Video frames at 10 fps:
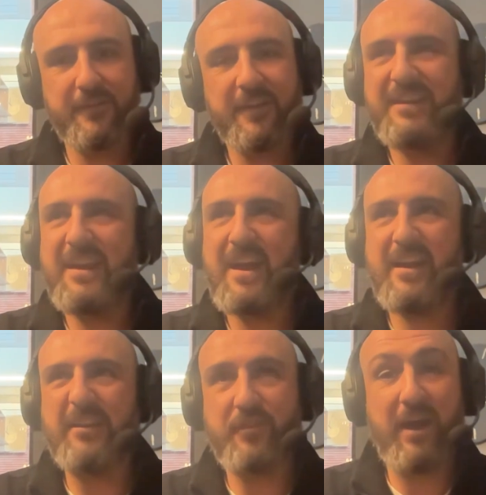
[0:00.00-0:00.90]
Yeah, and
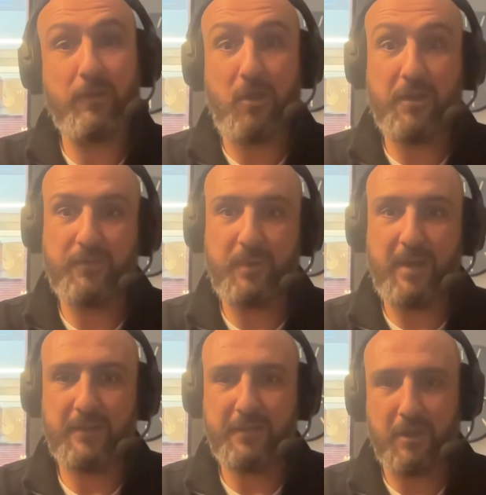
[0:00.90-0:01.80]
it's for how long as
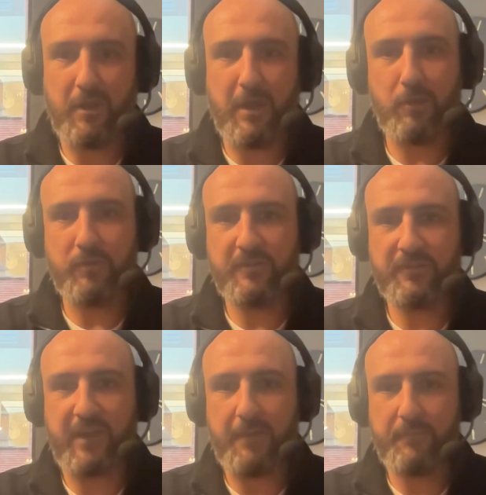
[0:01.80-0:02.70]
well. How long does
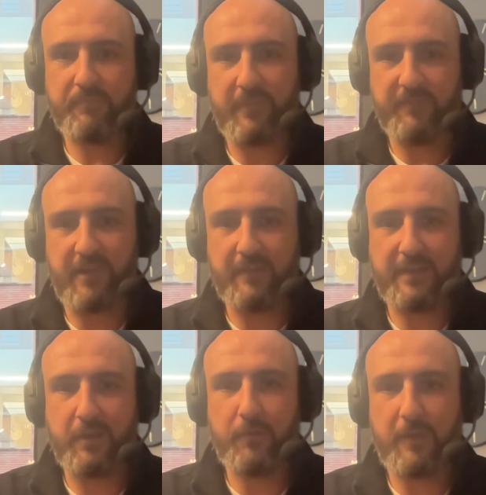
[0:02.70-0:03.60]
that
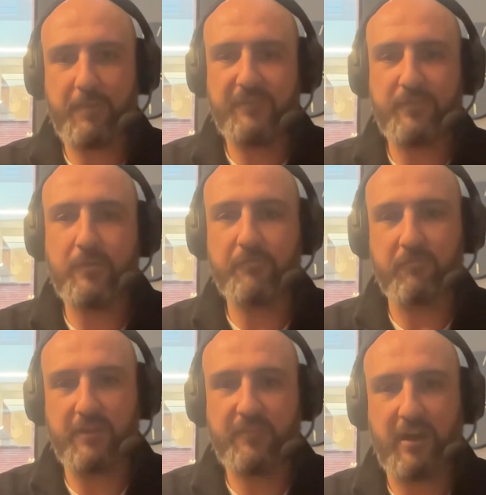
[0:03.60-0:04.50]
link or that piece of
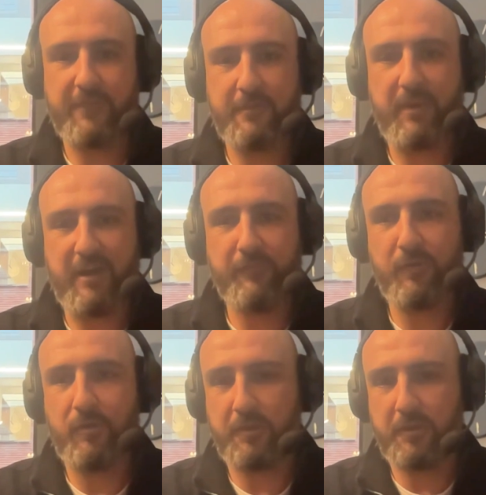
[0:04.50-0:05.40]
coverage have impact
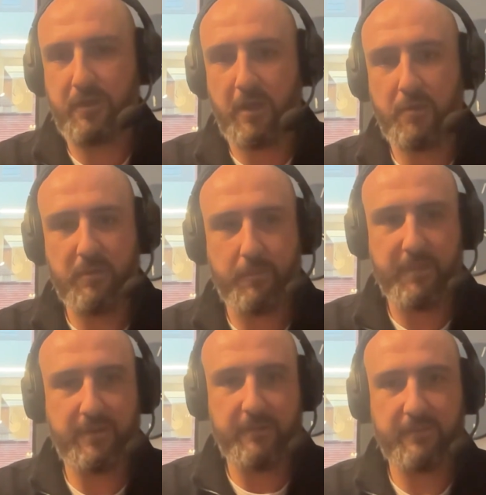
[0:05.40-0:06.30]
for?
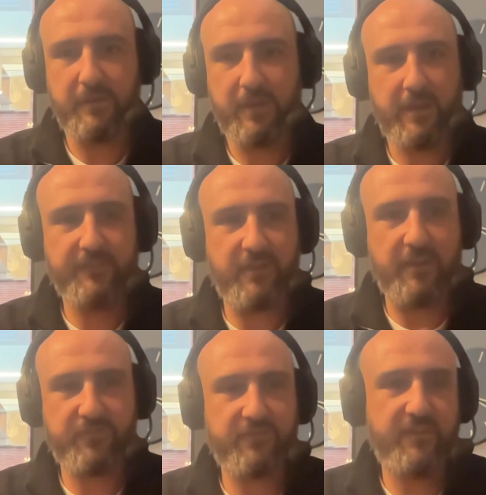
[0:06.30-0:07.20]
As
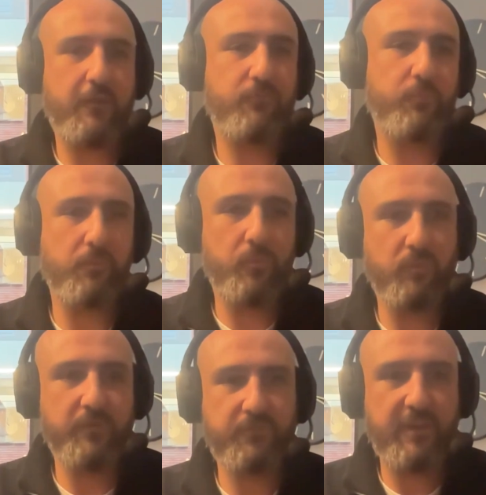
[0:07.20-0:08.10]
SEOs
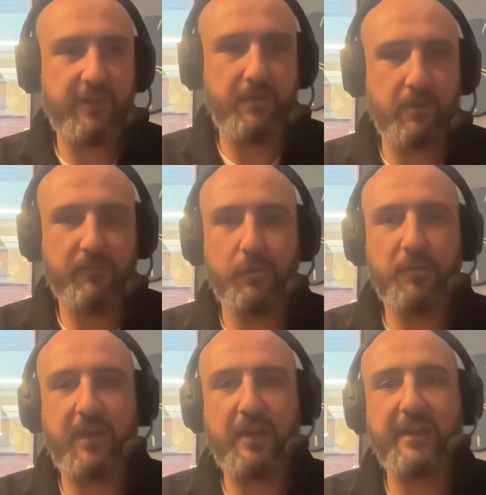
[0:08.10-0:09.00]
will say, as long as
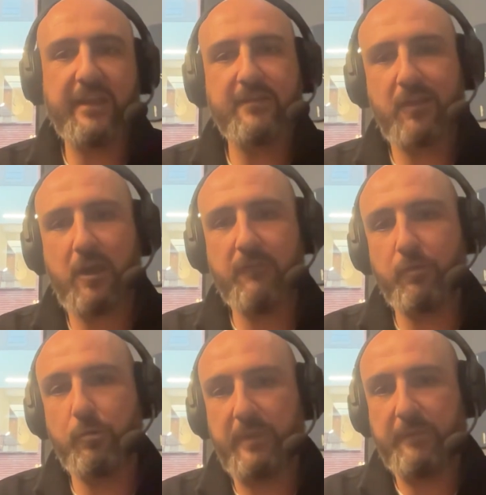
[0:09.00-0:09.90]
that link is live, it
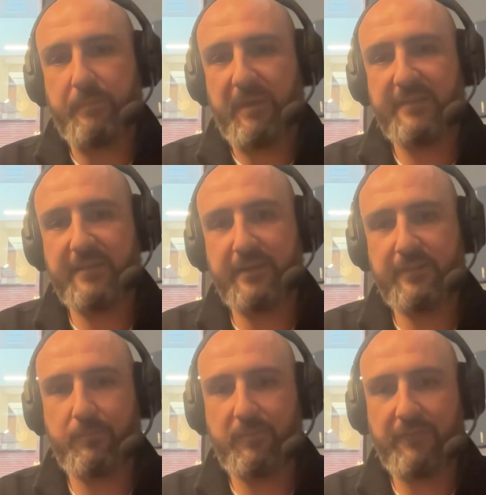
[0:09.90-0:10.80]
will be passing
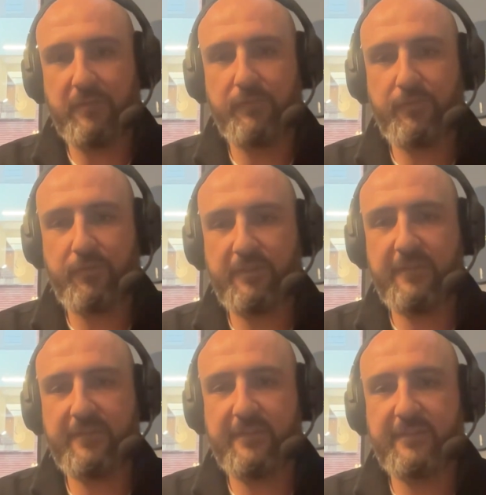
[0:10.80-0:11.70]
some level of authority
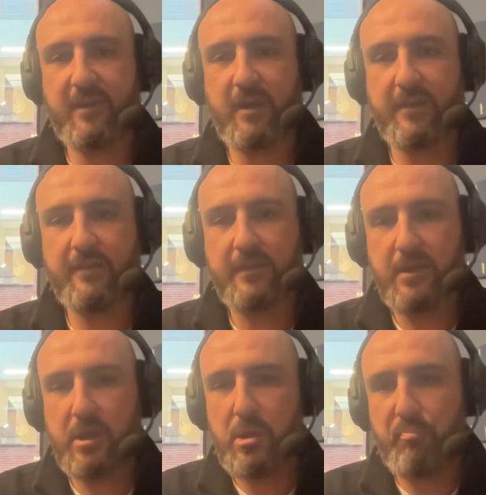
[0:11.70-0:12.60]
to the site.
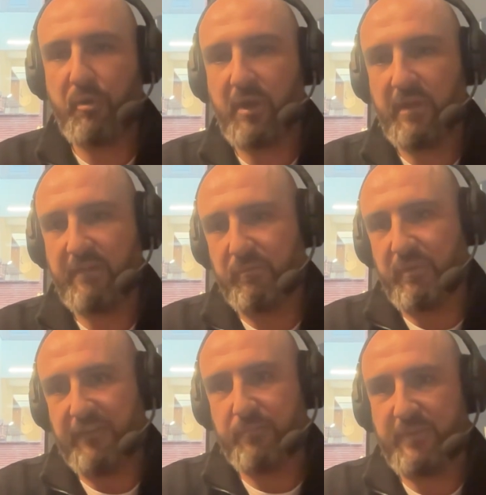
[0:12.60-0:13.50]
But
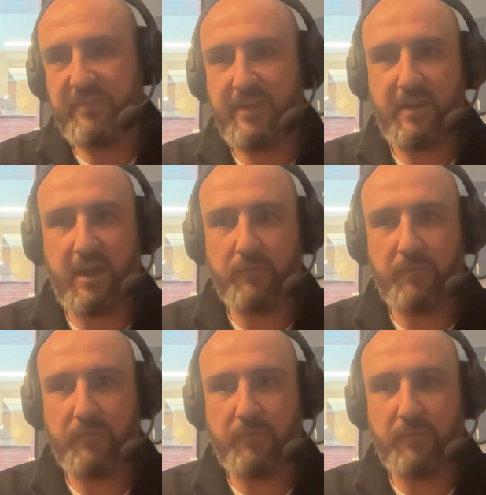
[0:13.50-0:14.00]
as we see now,